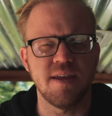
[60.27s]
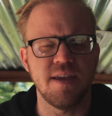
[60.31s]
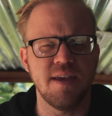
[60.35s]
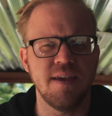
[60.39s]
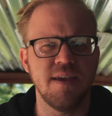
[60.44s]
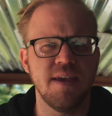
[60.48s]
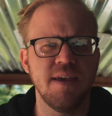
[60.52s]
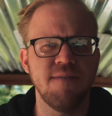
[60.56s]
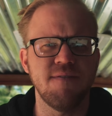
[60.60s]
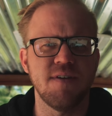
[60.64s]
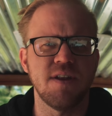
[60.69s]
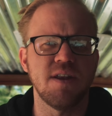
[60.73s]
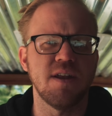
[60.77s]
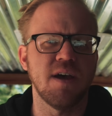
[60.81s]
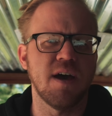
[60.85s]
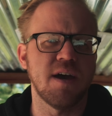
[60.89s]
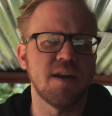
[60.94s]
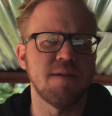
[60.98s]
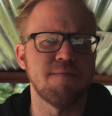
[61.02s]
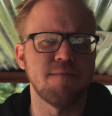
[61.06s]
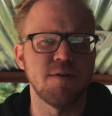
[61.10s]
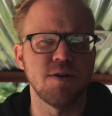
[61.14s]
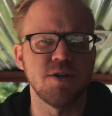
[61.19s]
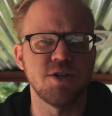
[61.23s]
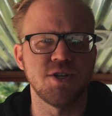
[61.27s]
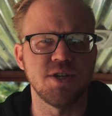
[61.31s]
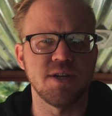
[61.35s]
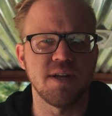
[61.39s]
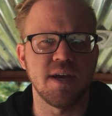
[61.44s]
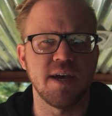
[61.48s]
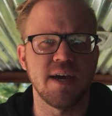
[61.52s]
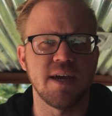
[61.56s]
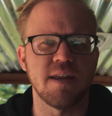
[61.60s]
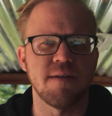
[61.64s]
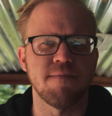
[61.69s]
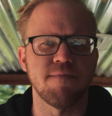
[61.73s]
even non-emergent
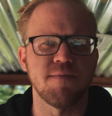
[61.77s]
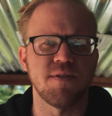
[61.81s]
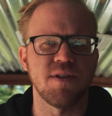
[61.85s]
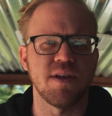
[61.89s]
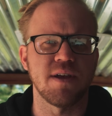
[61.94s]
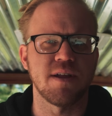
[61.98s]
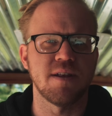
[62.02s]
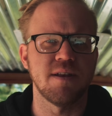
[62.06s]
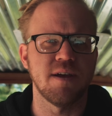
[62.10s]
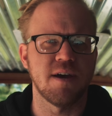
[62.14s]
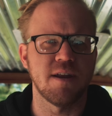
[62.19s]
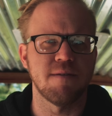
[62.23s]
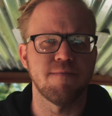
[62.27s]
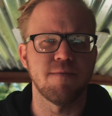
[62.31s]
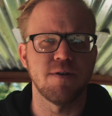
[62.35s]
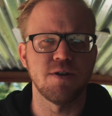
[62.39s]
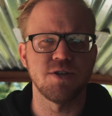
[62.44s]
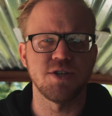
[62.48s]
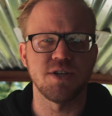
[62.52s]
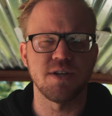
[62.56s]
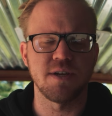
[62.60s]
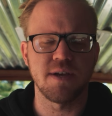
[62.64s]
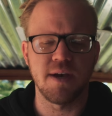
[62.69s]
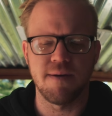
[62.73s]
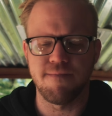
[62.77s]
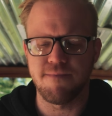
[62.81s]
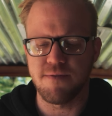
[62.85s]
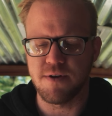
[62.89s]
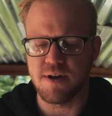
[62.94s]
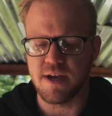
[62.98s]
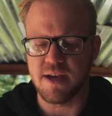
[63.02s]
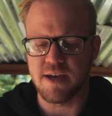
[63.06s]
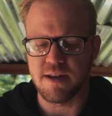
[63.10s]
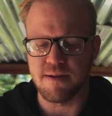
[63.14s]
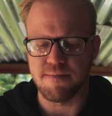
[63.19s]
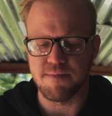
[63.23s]
items, like non-emergent
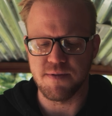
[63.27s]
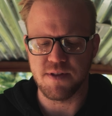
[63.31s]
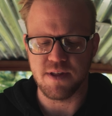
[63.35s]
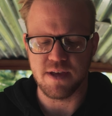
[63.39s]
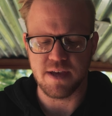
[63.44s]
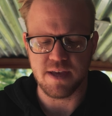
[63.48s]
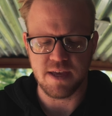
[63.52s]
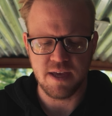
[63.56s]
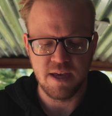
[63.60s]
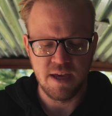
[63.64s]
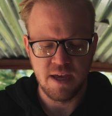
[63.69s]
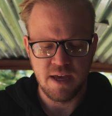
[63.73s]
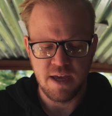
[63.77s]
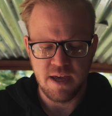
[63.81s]
comfort items like